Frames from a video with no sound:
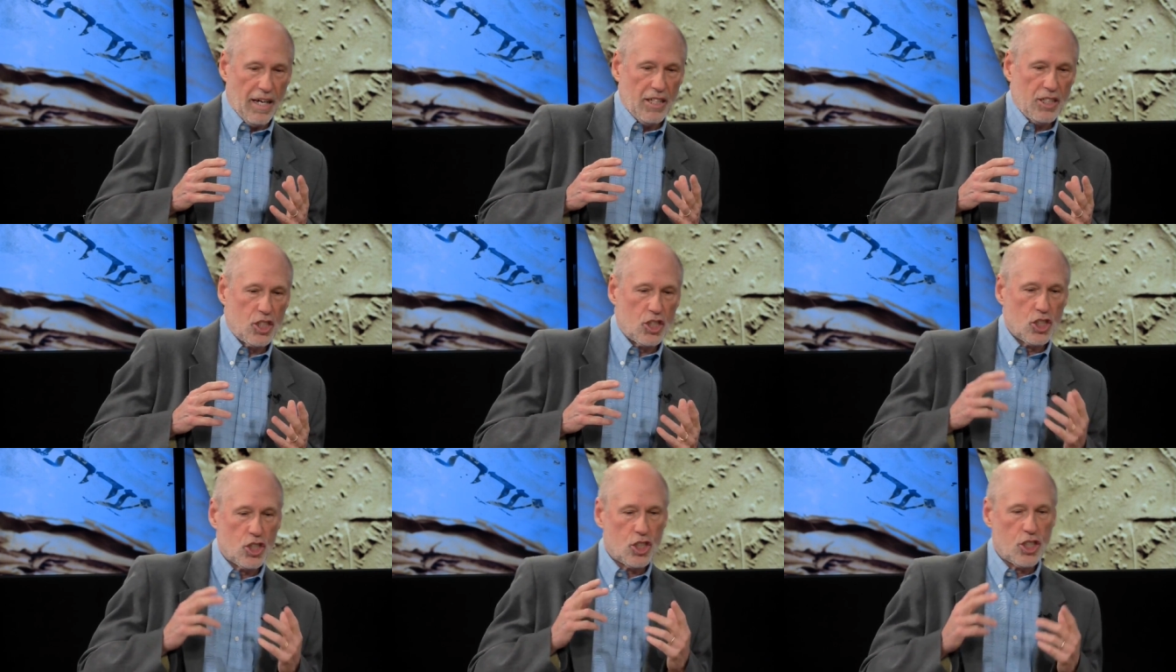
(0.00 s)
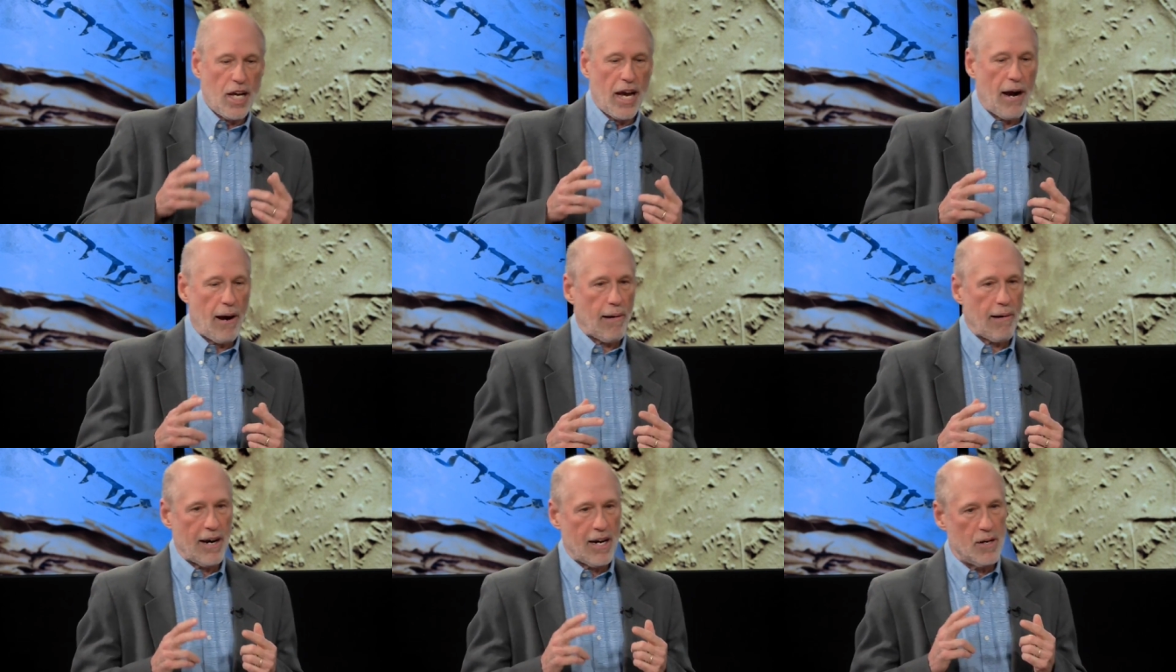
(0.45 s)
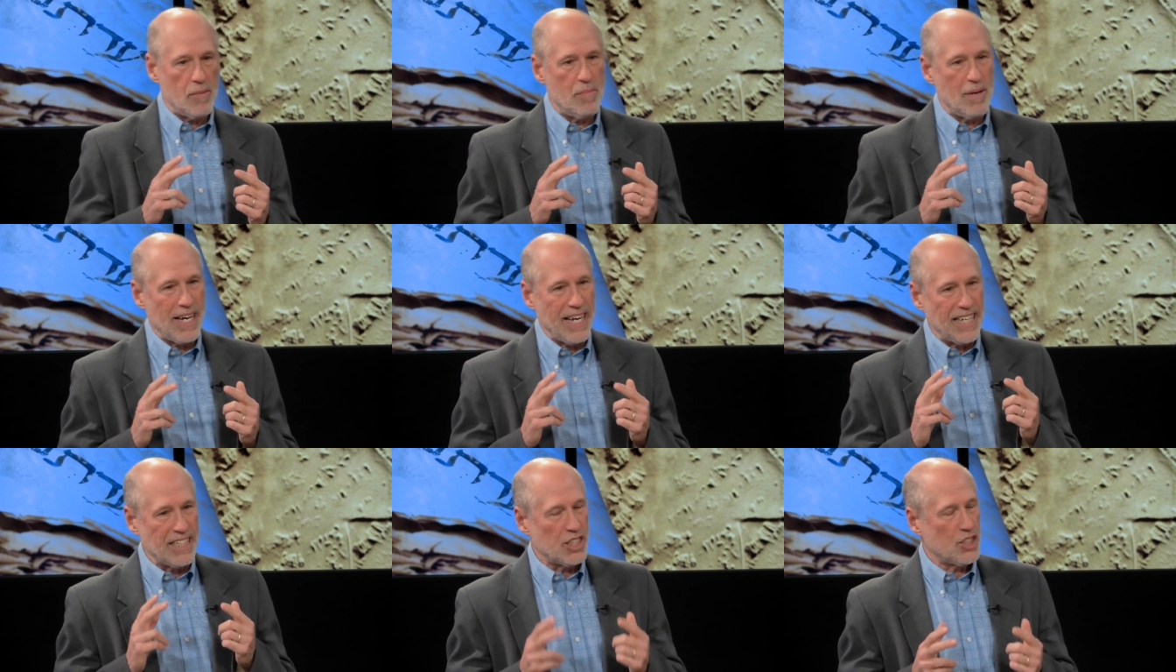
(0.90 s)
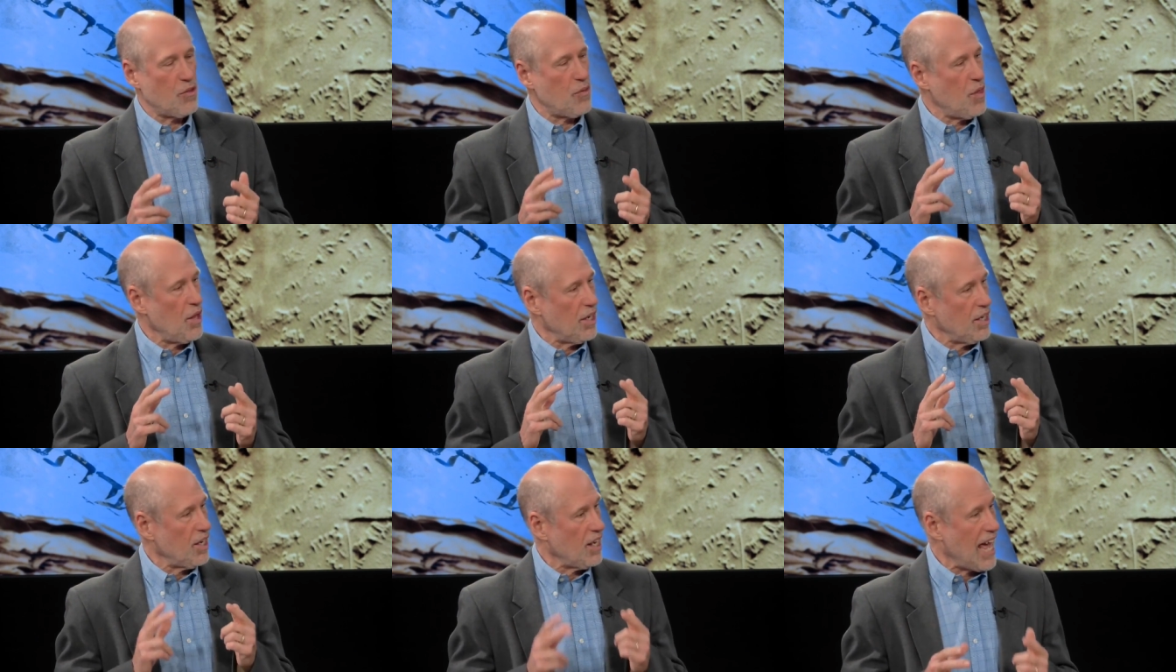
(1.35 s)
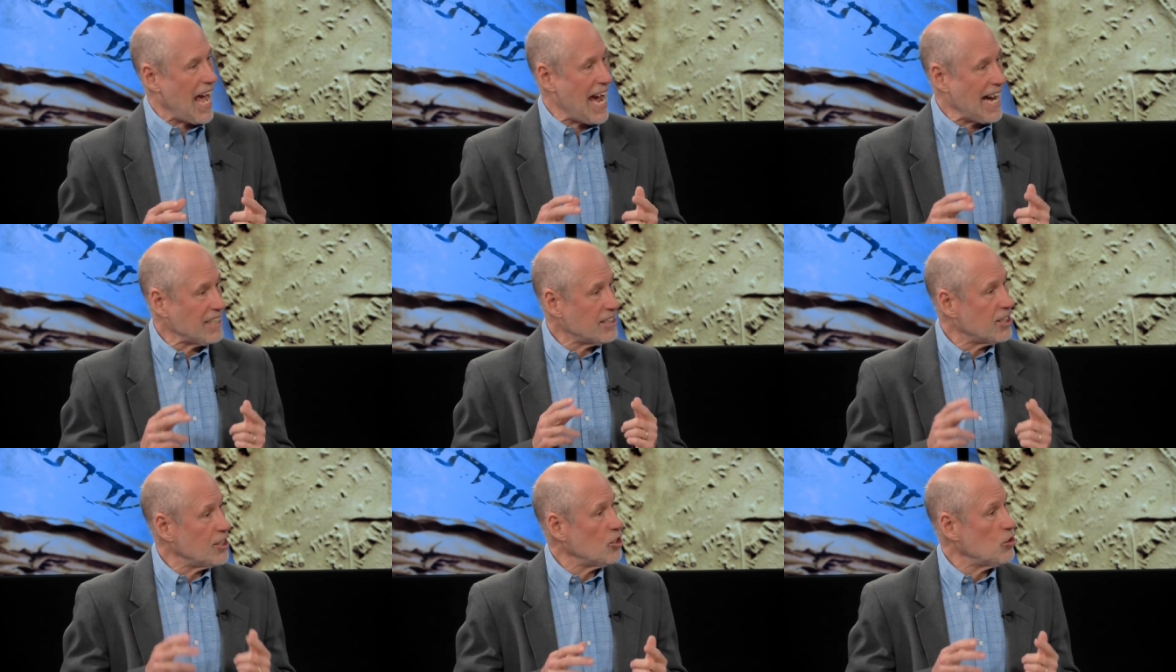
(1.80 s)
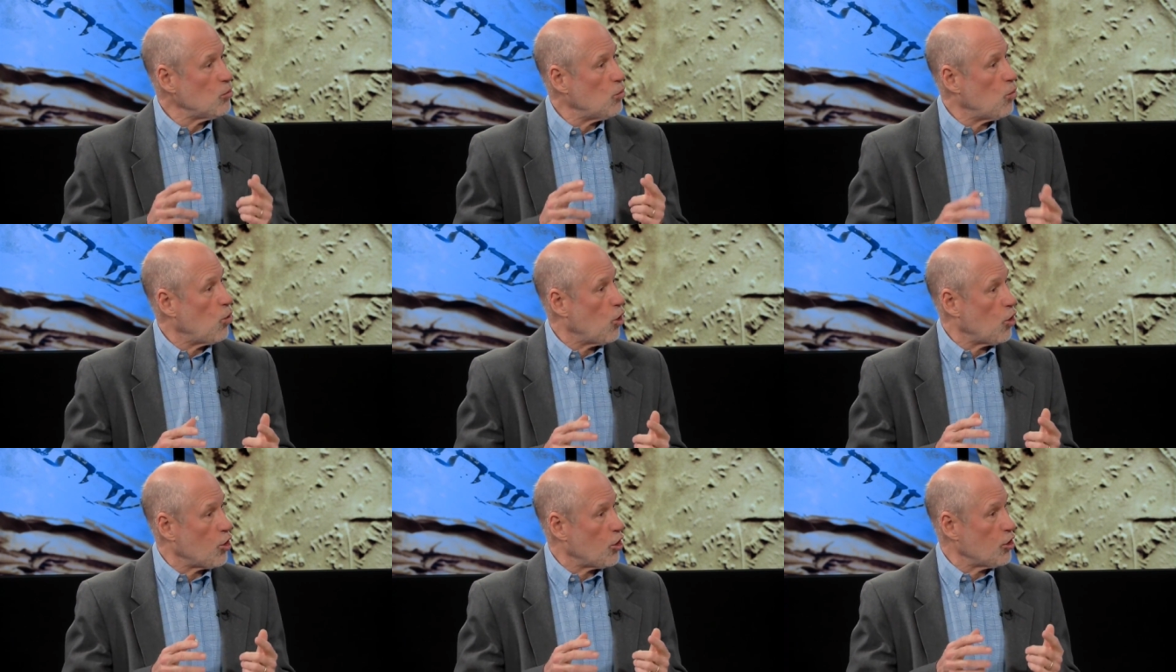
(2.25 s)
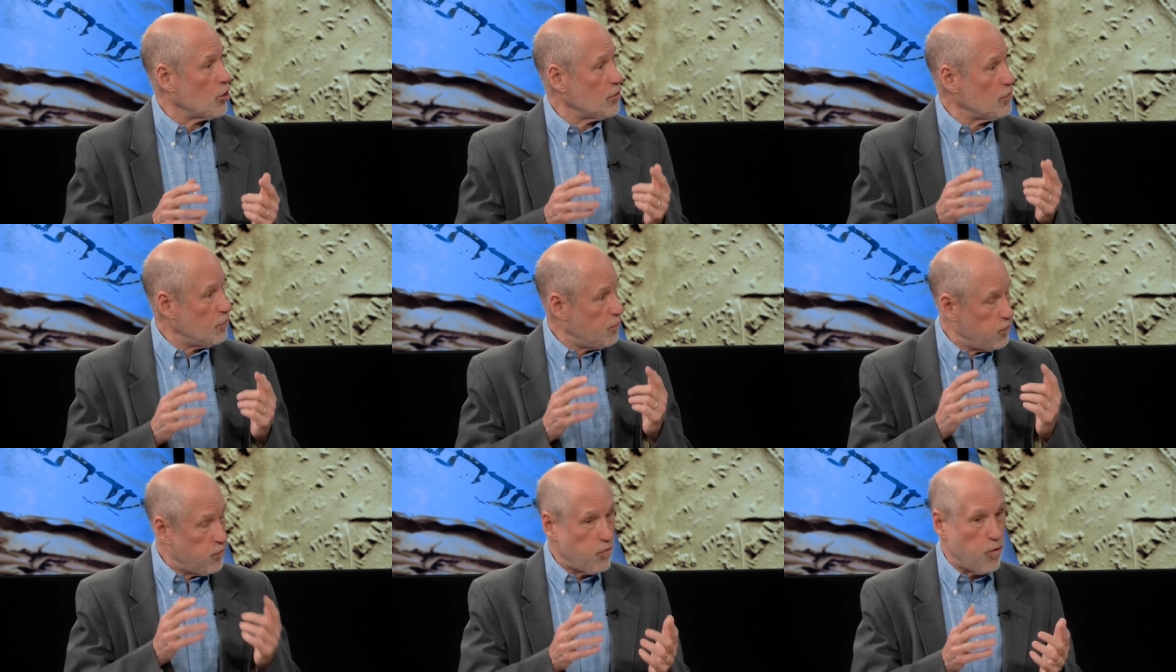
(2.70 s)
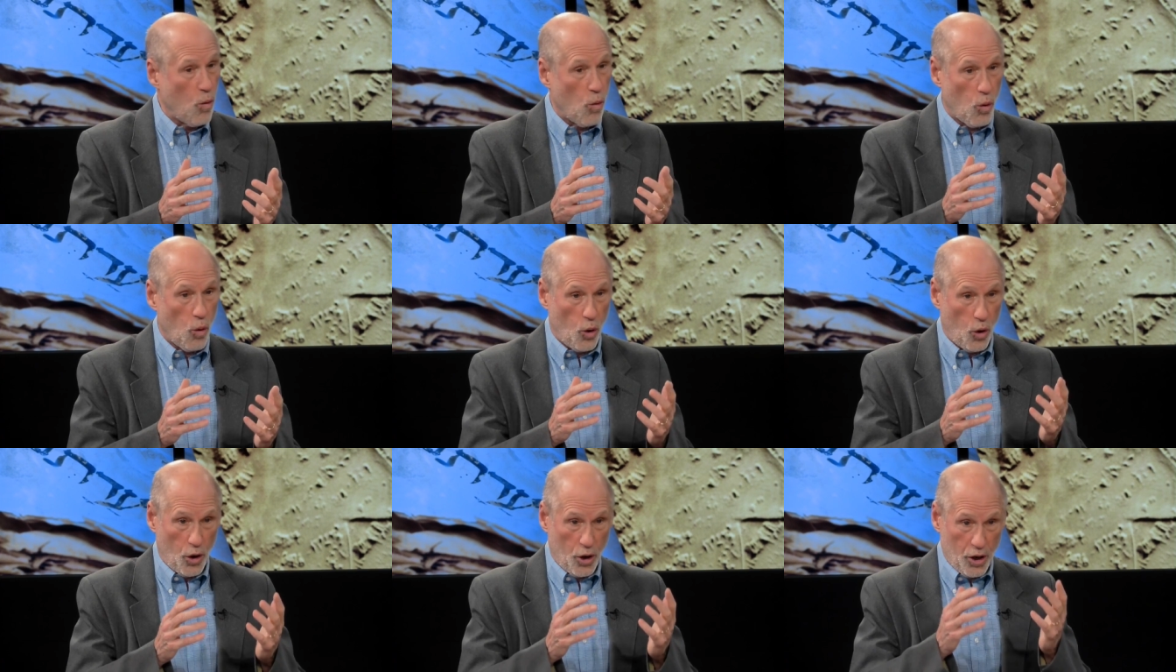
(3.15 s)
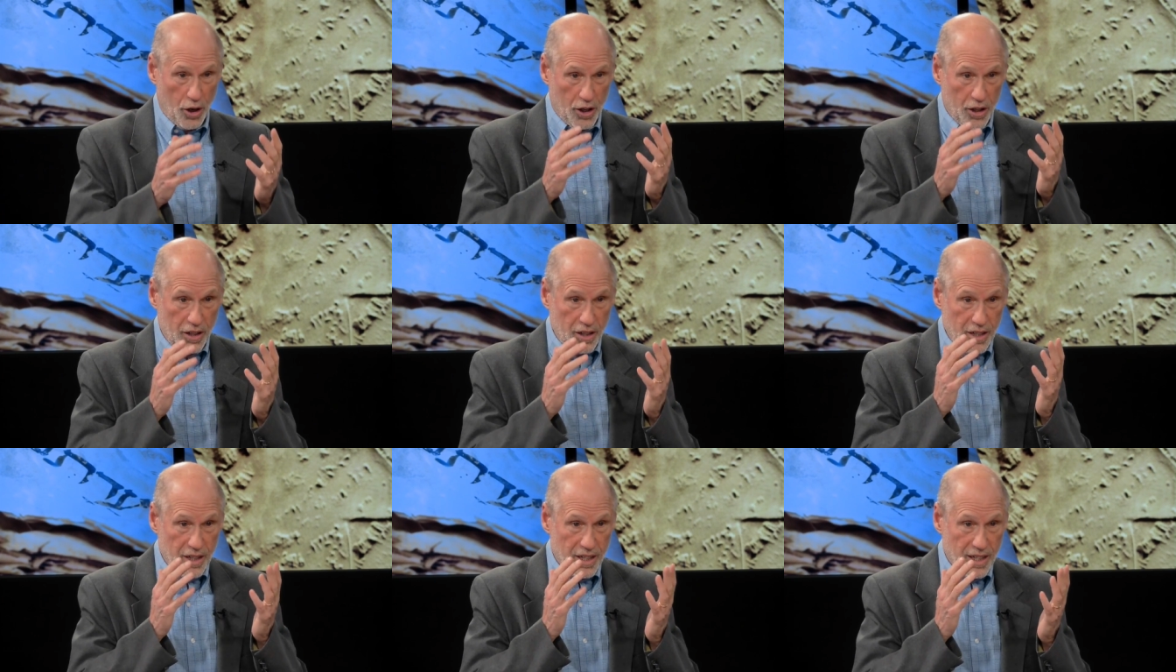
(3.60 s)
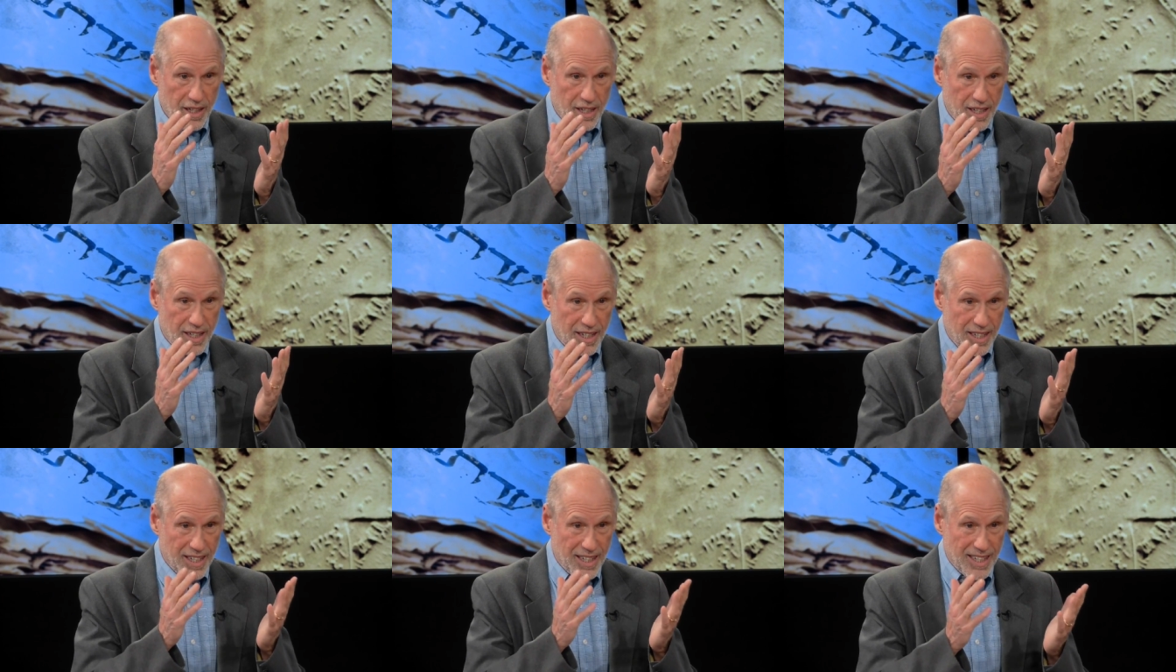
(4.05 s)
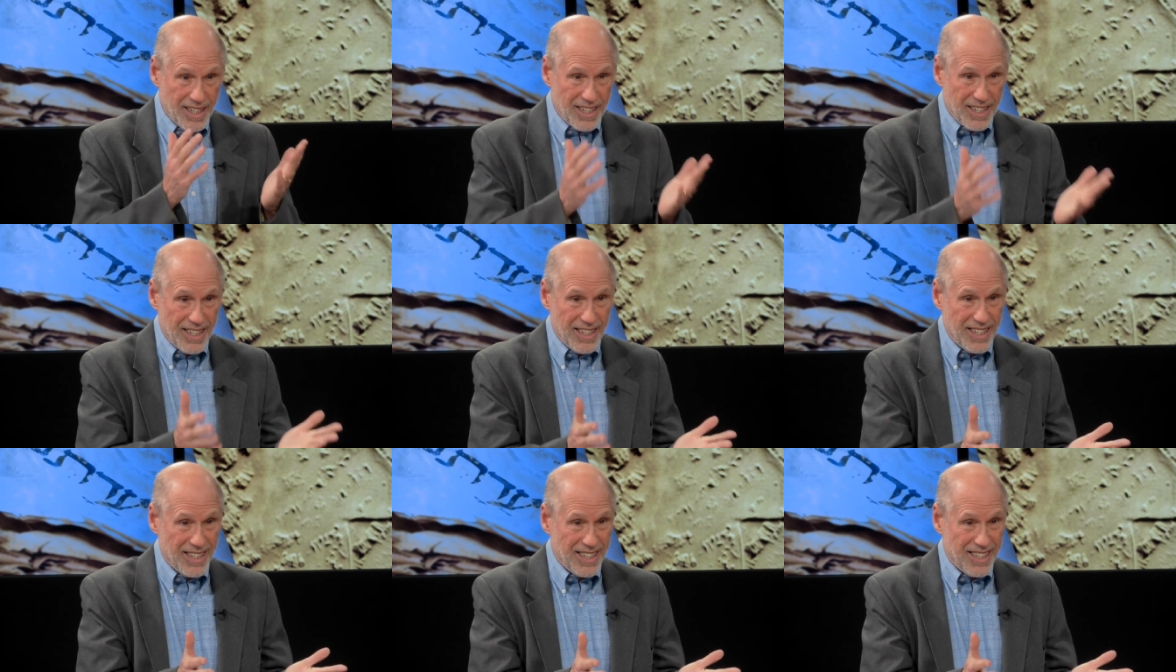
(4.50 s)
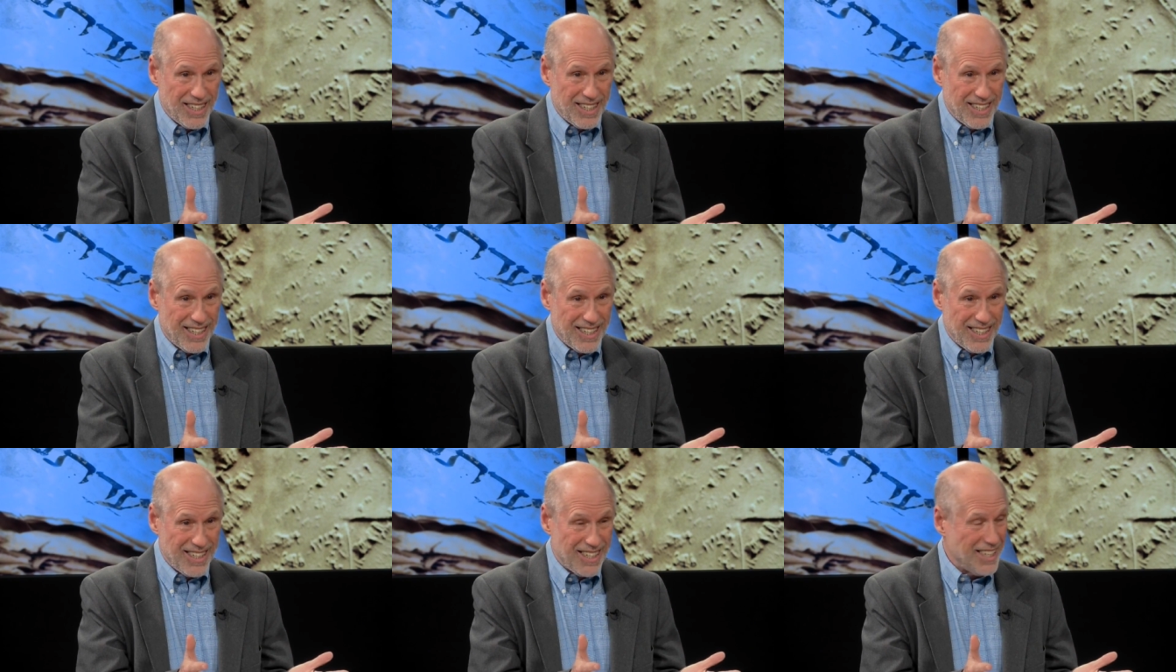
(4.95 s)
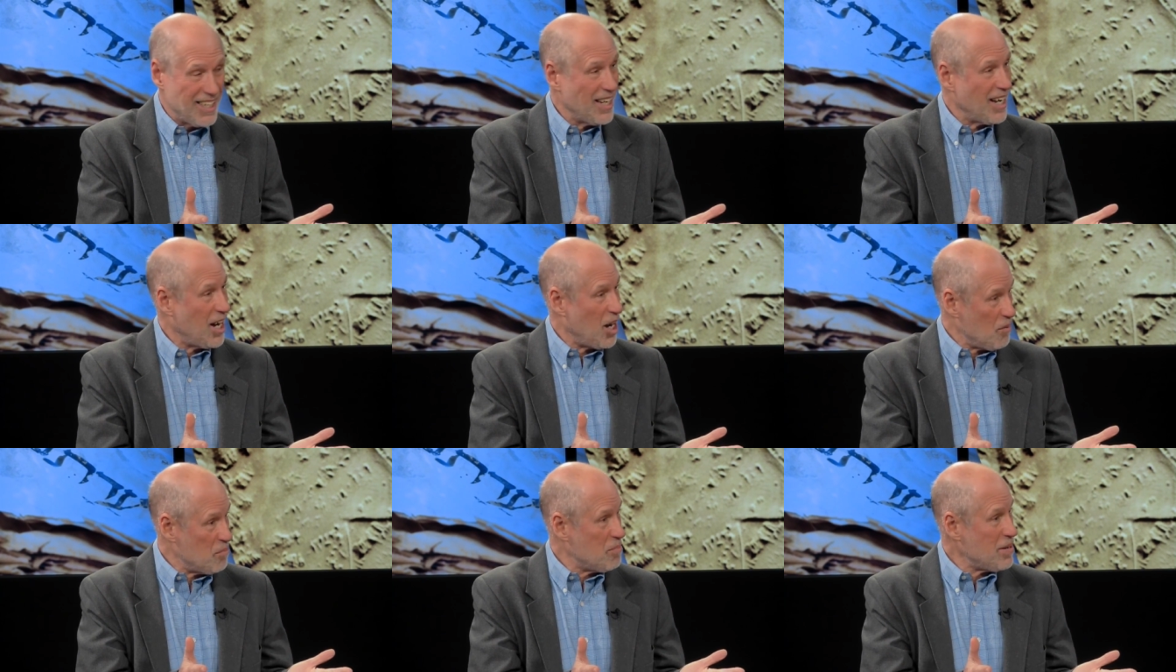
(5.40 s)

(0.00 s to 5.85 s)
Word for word: scarab is the Latin word for. Beetle. beetle. A